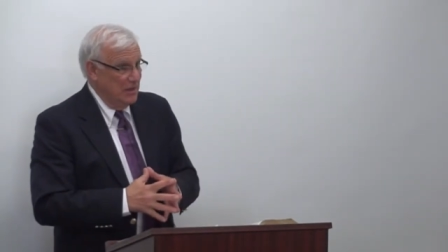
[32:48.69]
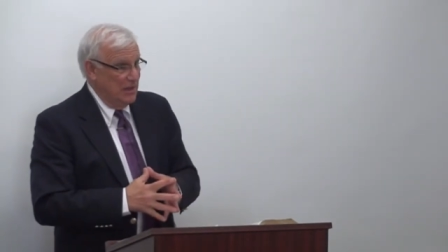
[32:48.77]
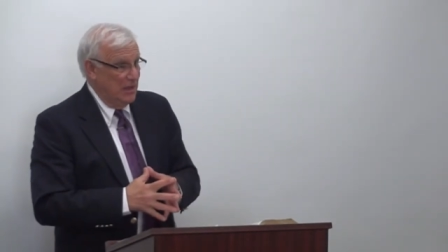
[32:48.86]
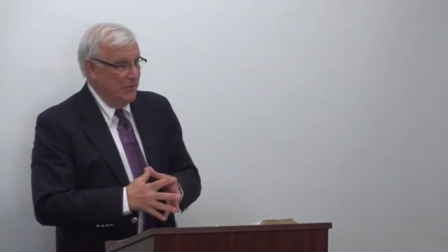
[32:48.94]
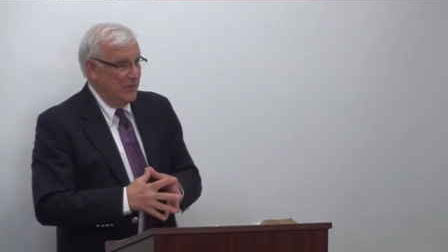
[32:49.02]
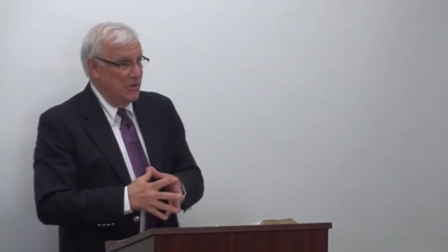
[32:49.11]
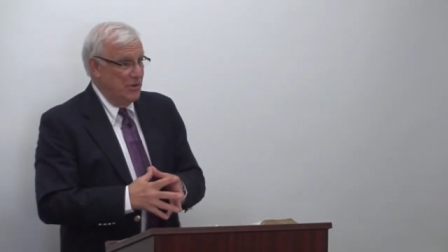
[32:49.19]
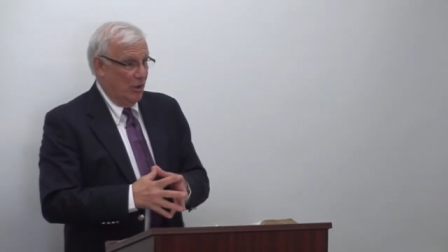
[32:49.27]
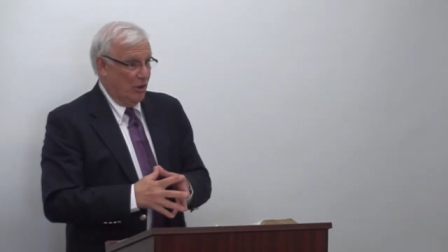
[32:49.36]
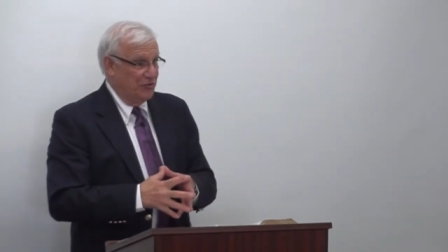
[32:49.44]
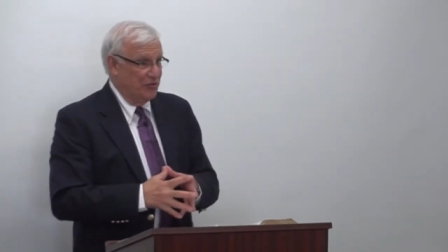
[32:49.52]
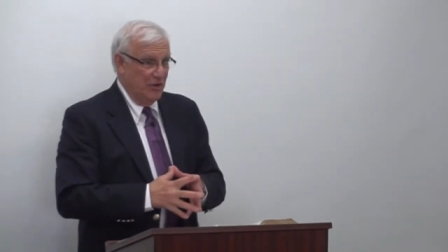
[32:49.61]
in the
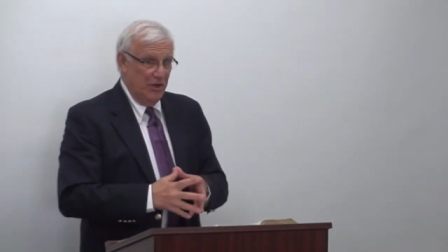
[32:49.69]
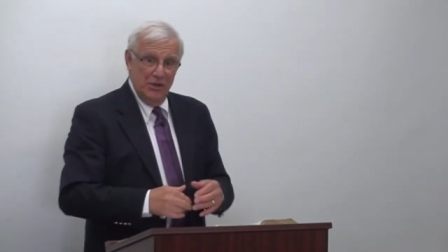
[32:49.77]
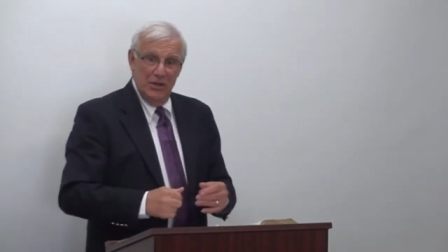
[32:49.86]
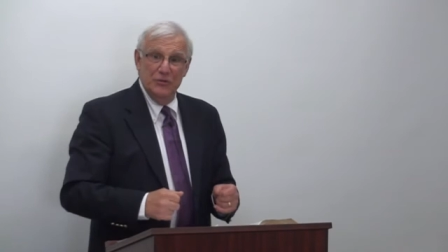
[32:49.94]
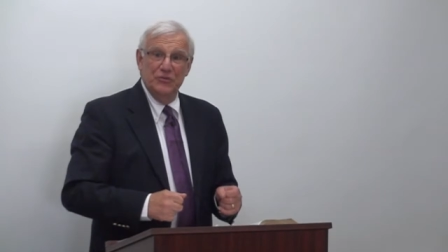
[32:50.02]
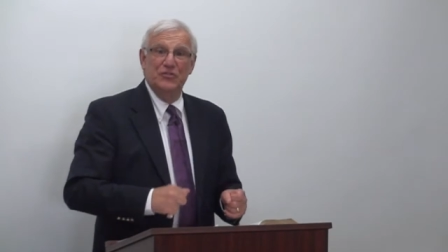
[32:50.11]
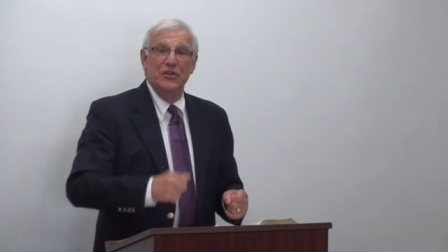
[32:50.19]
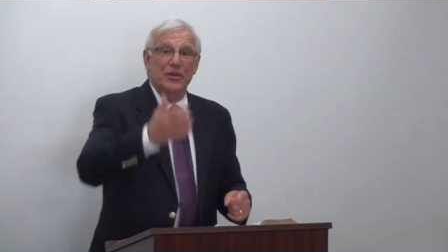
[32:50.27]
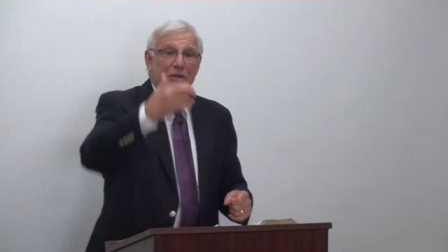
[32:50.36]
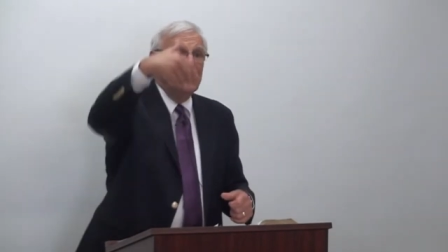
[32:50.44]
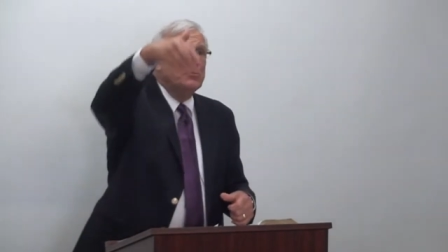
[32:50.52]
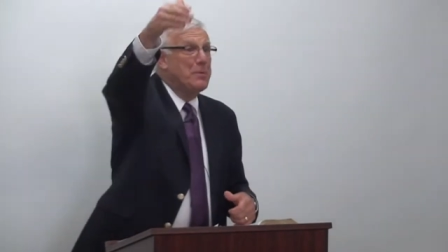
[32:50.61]
DRC, and he had
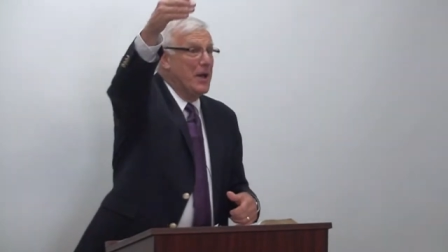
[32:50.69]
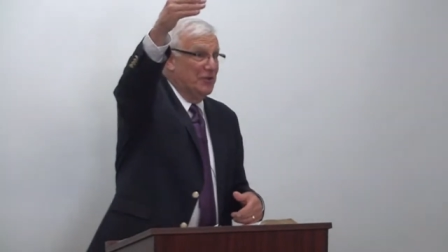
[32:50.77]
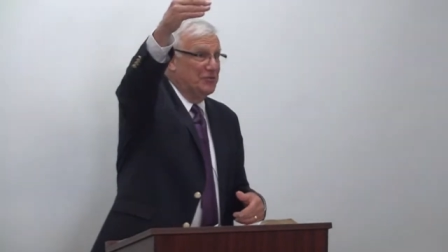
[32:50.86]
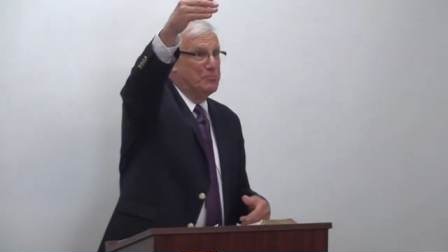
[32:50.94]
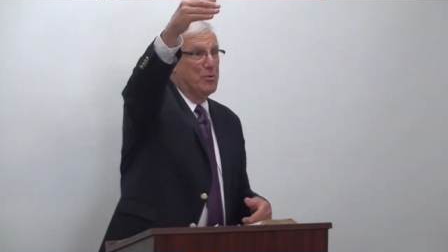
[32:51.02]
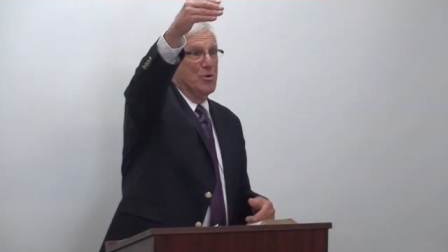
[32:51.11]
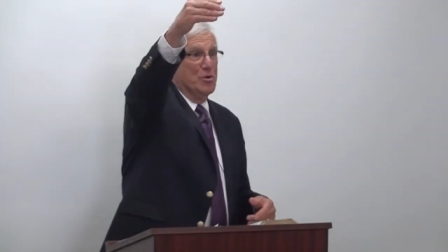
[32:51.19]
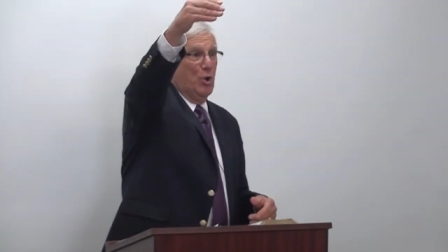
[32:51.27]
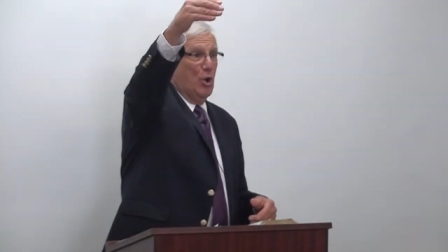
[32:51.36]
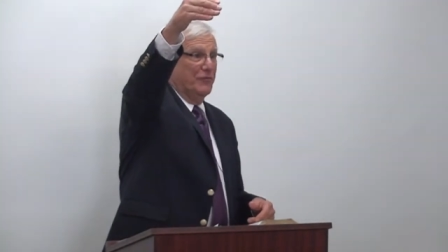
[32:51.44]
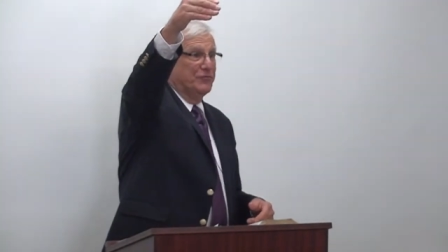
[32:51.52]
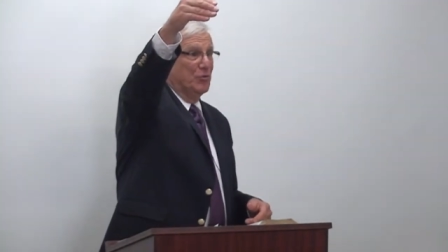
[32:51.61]
sent his passport
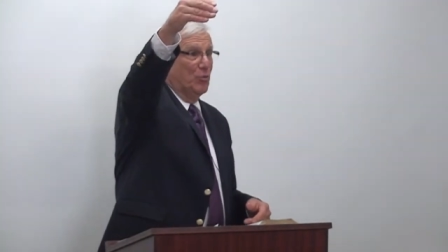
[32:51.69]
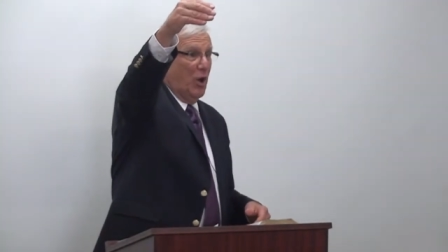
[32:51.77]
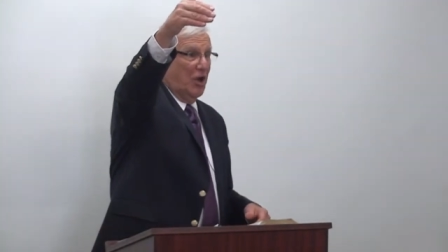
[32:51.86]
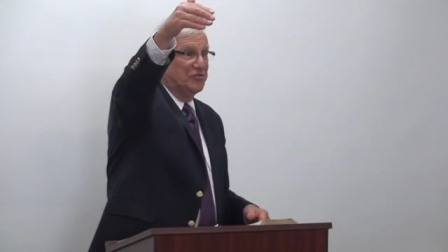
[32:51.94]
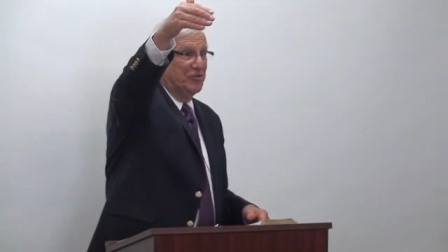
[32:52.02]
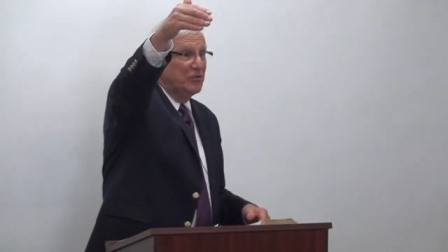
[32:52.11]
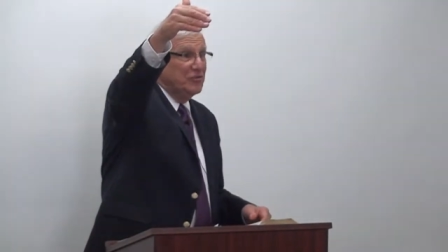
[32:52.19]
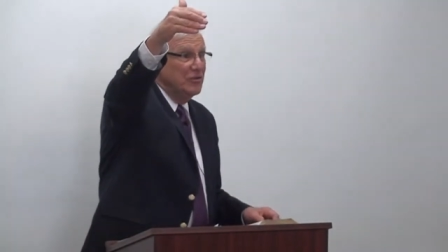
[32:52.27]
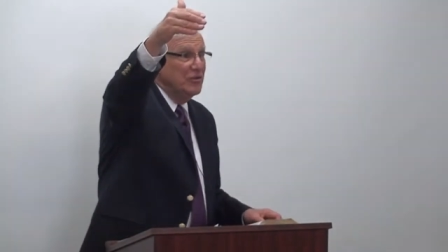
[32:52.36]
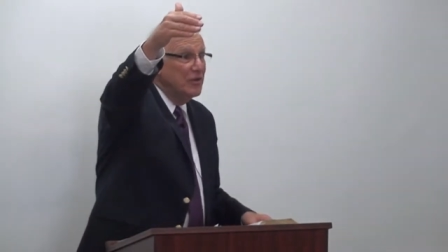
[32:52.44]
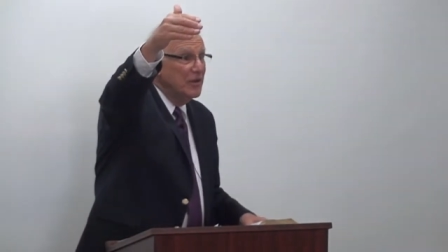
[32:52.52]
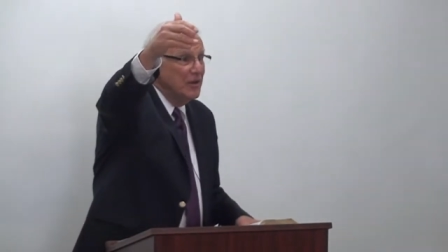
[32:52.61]
off to
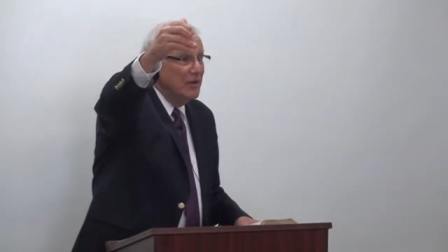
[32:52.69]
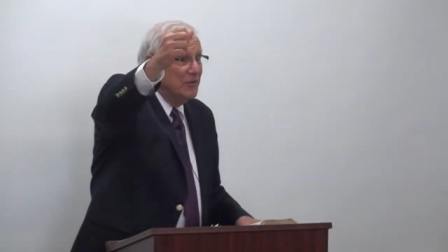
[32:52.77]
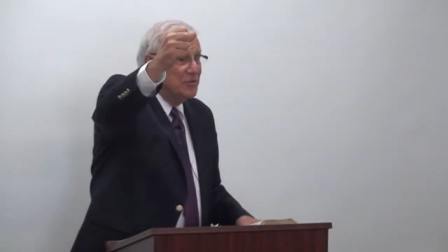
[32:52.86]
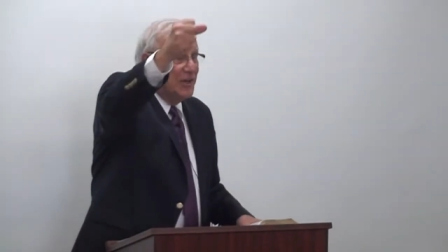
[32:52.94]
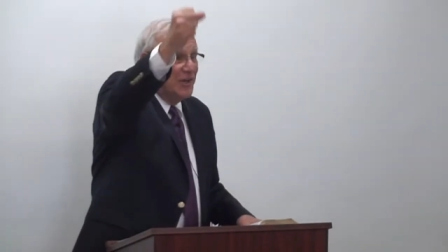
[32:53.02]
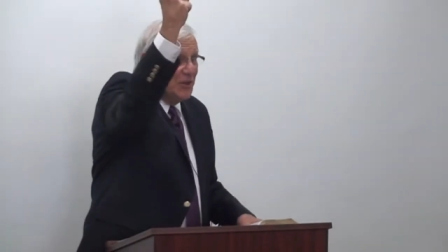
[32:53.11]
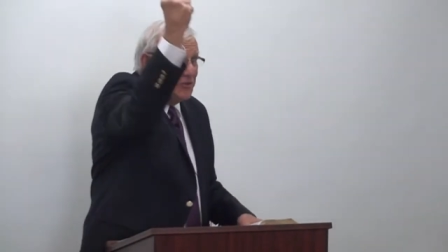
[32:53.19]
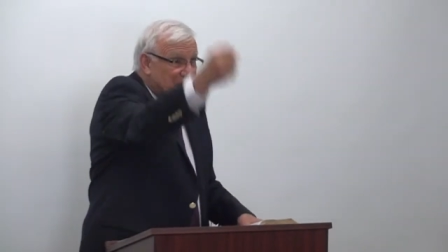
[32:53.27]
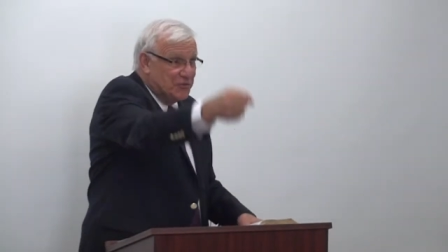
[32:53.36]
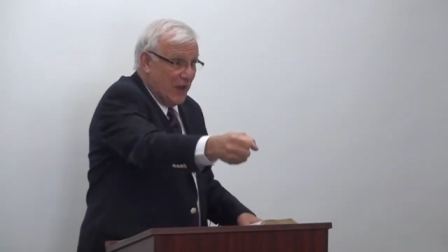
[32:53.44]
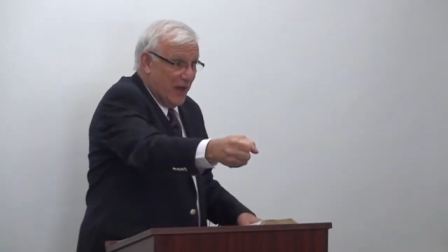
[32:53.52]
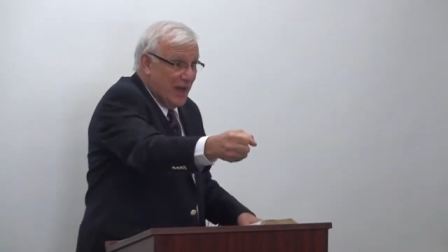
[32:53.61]
Washington to get it
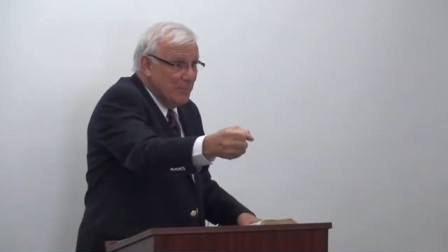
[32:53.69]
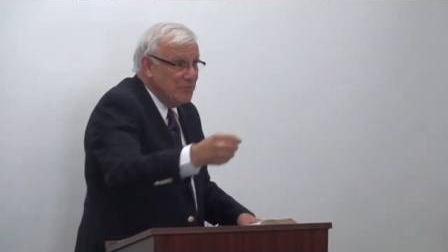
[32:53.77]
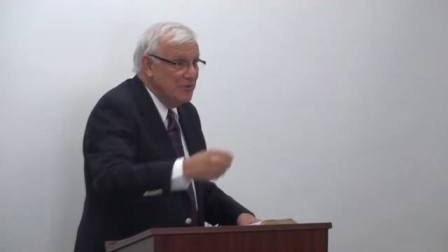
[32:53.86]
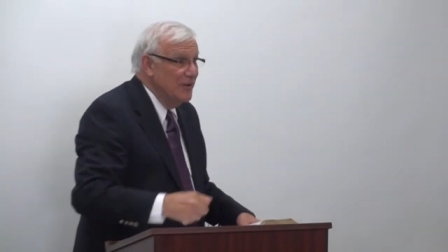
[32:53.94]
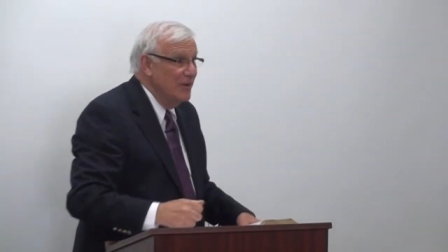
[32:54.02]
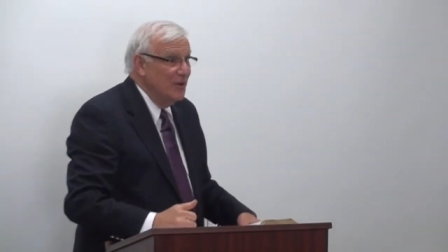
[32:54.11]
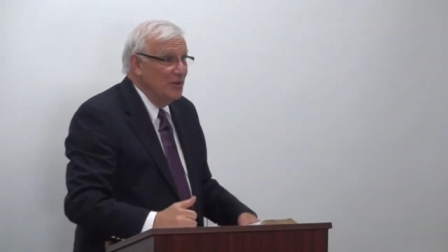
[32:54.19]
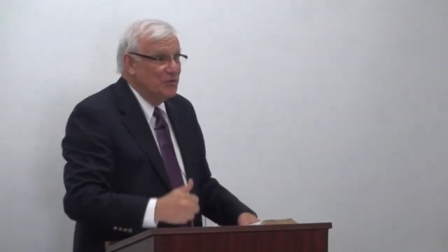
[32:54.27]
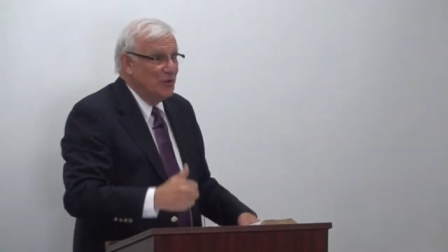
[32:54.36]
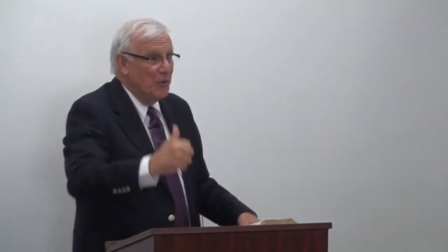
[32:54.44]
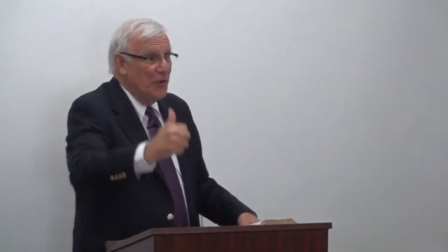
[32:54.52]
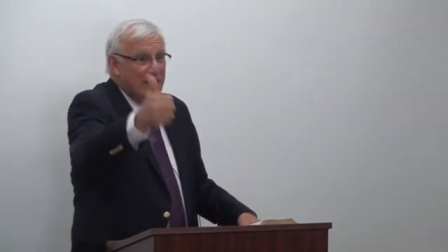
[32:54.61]
stamped
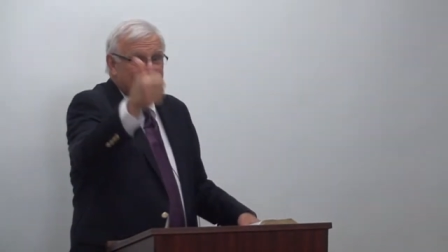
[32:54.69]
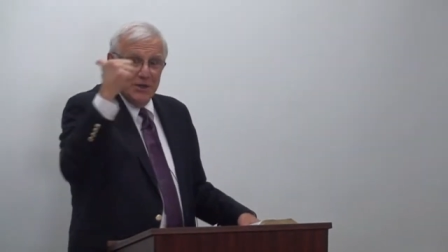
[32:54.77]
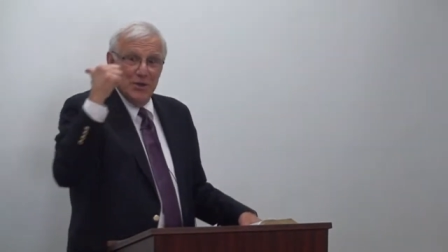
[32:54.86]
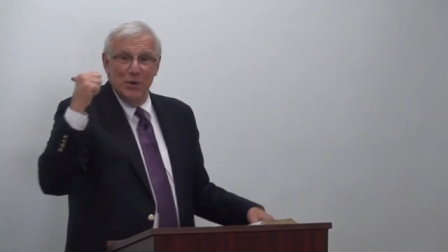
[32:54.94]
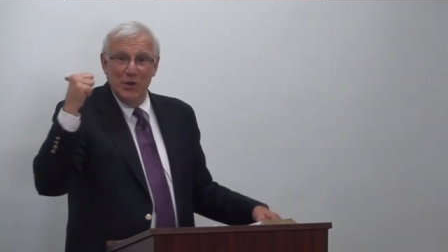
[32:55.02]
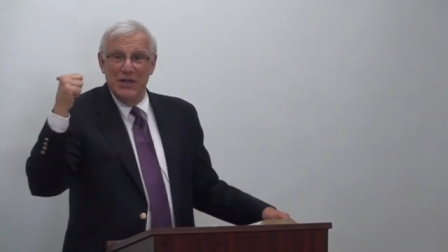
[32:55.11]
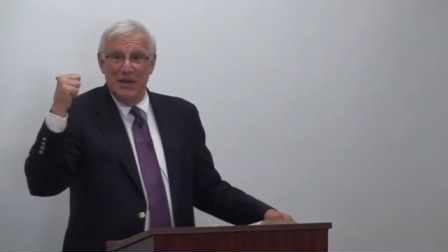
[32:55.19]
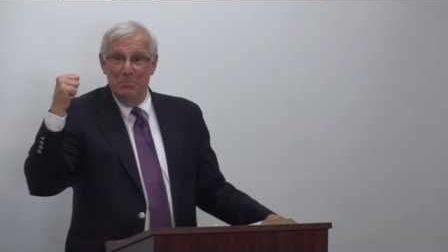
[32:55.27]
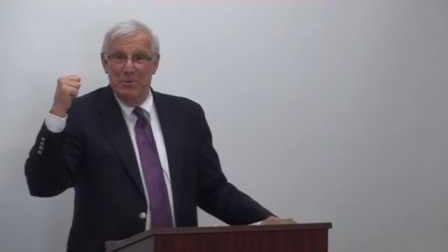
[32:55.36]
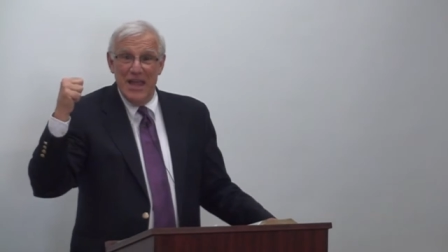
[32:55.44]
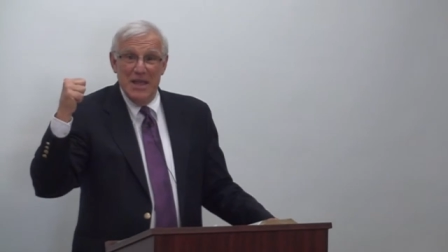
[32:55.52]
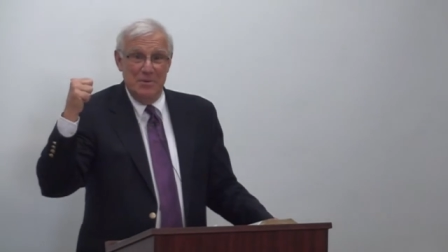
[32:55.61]
so they could go get a
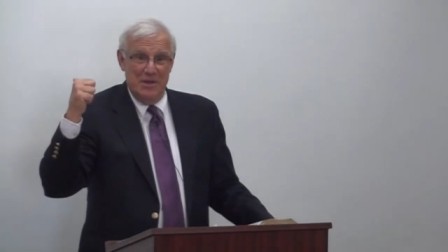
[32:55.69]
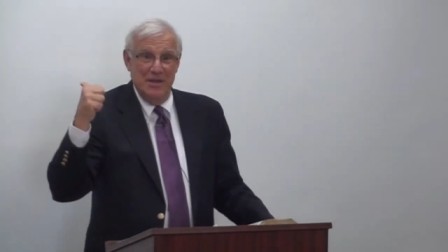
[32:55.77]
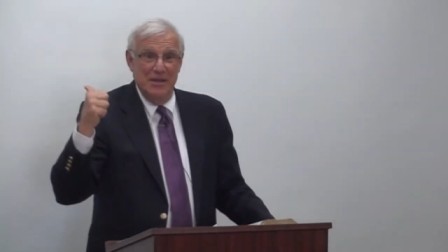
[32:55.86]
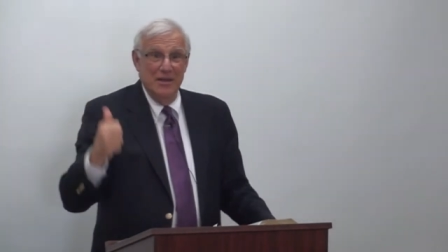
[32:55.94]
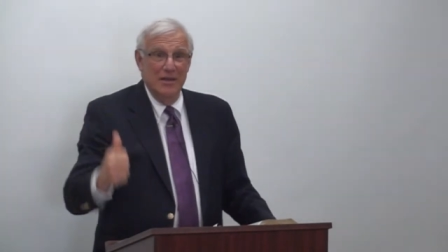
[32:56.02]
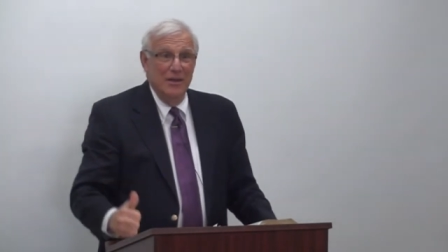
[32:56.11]
baby.